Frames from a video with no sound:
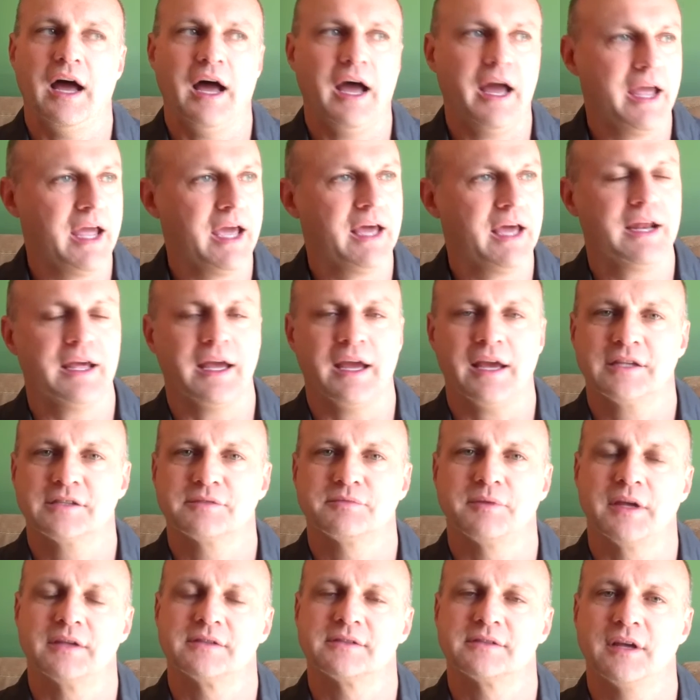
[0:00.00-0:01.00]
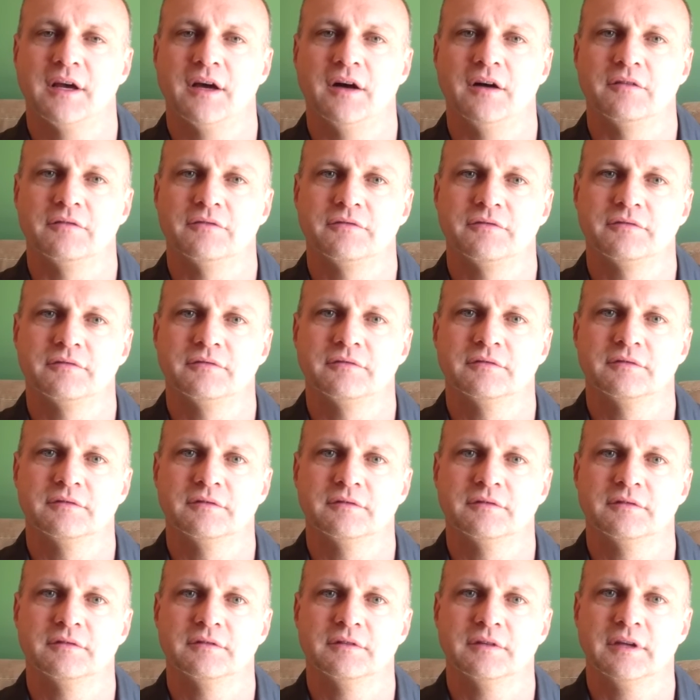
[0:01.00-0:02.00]
I had to ask myself,
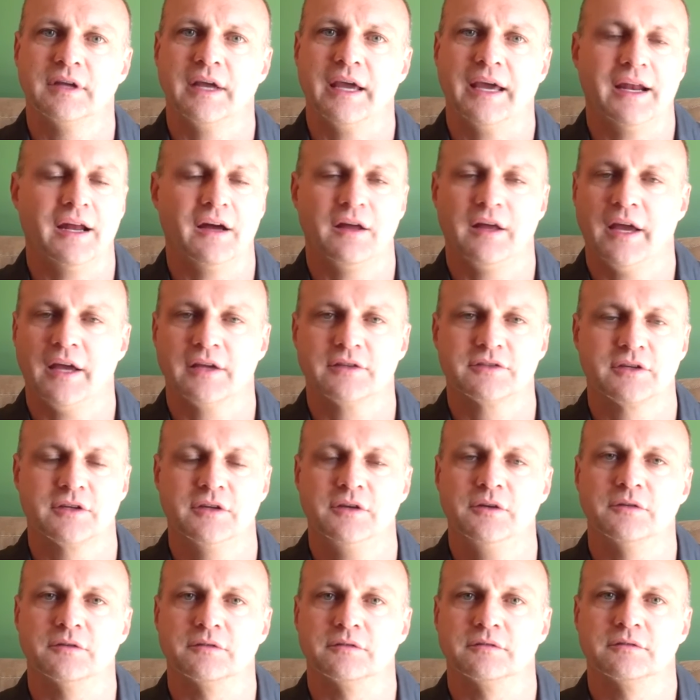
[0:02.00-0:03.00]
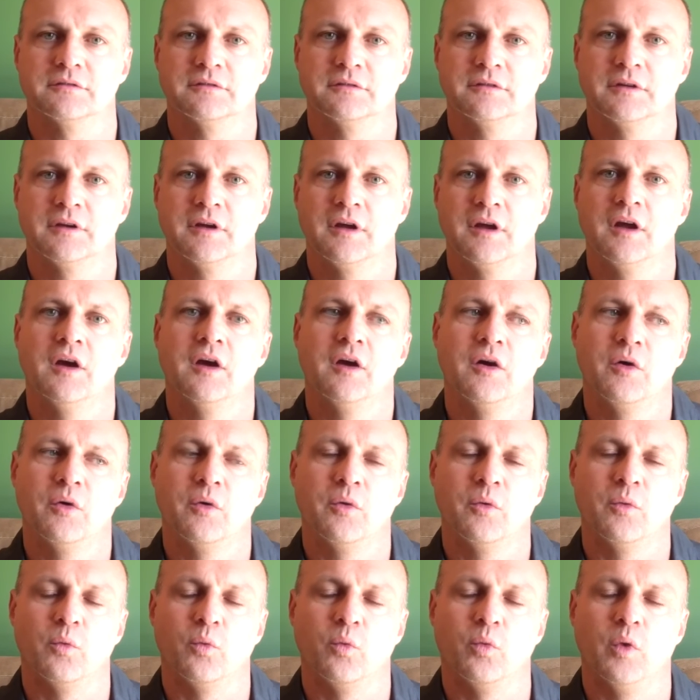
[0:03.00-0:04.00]
and I'll ask you,
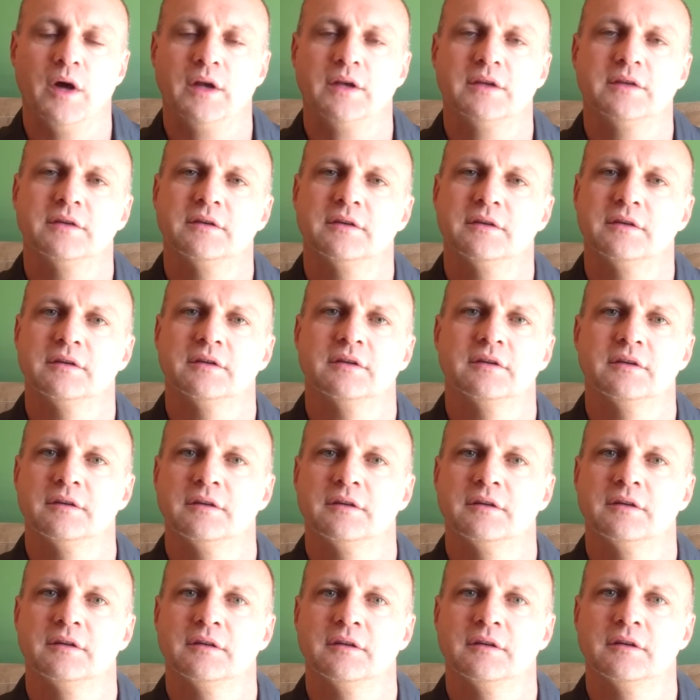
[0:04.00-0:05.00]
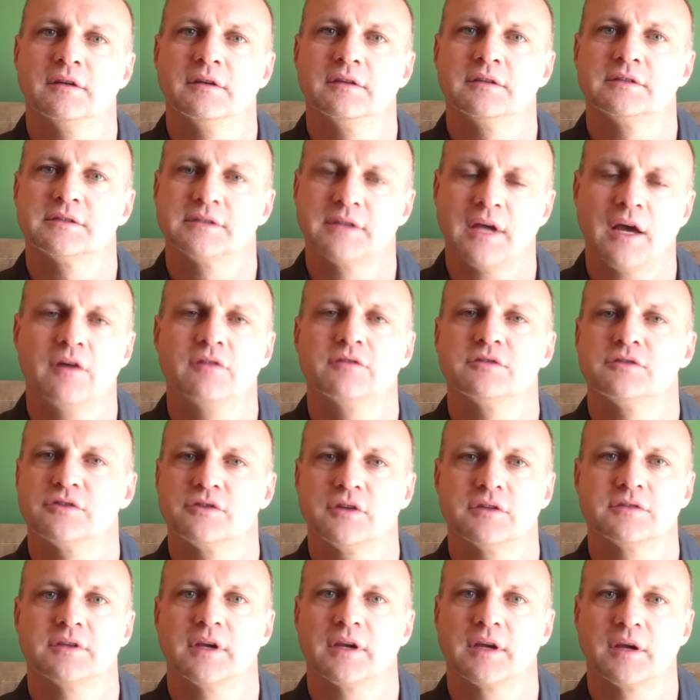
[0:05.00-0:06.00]
what sounds
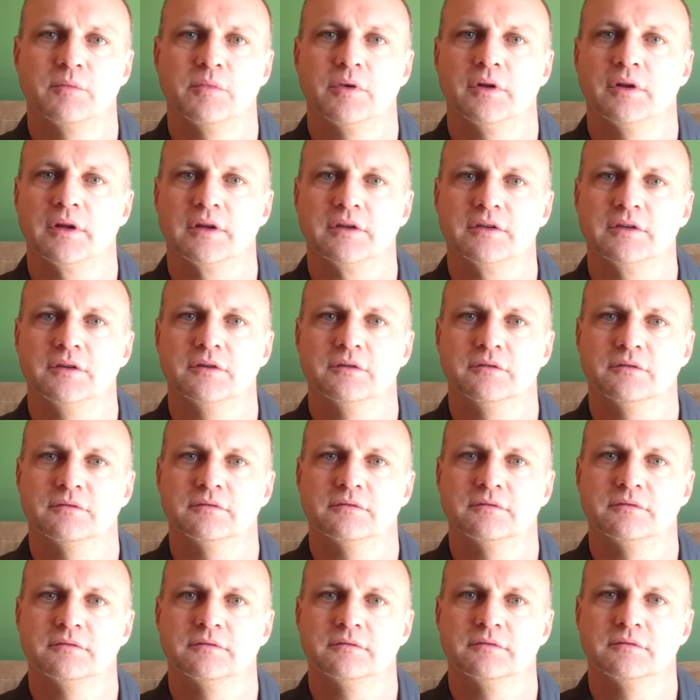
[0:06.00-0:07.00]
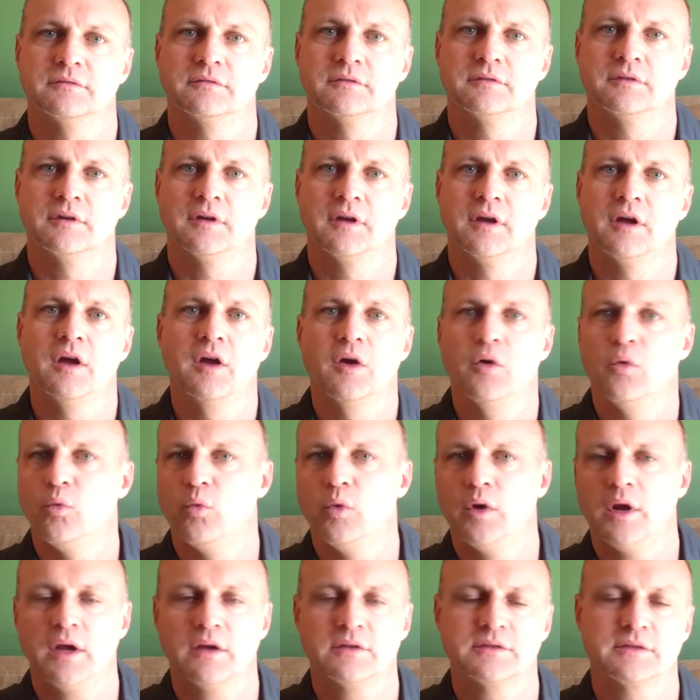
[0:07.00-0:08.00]
just like a bully to you?
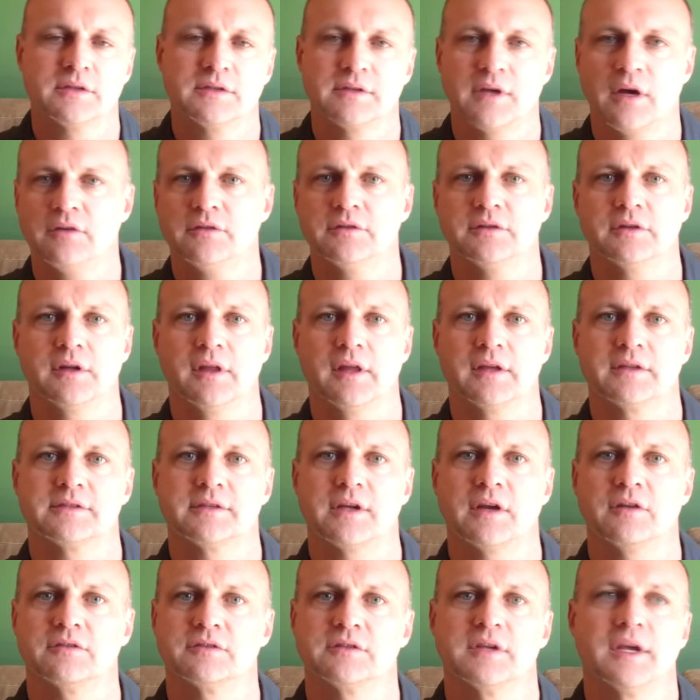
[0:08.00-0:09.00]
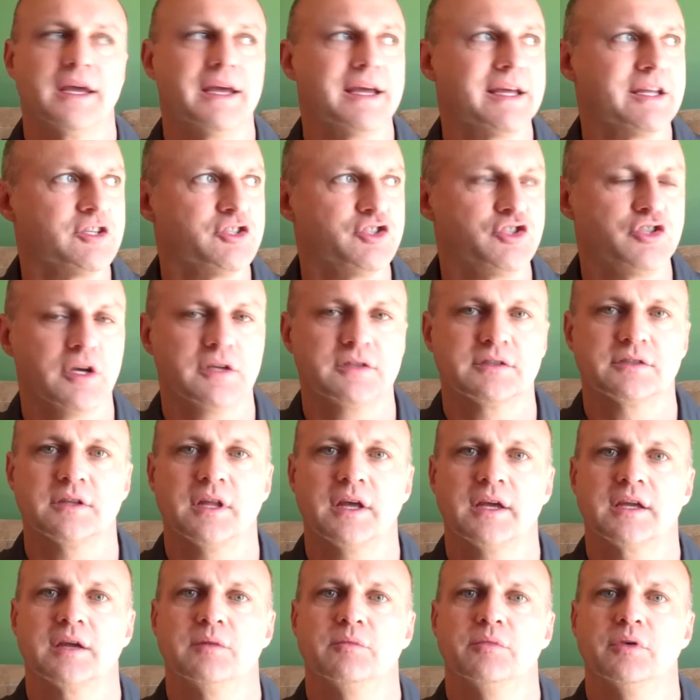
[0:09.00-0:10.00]
What else is out there that sounds just
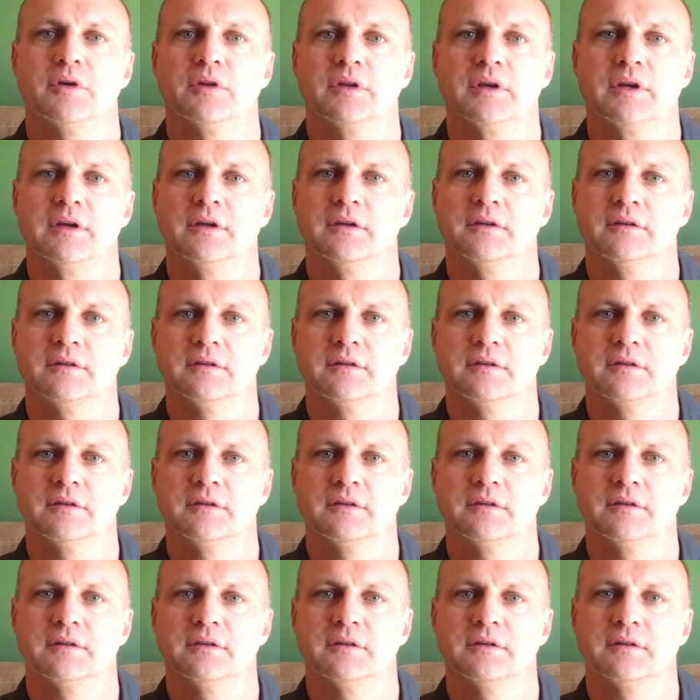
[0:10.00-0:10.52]
like a bully?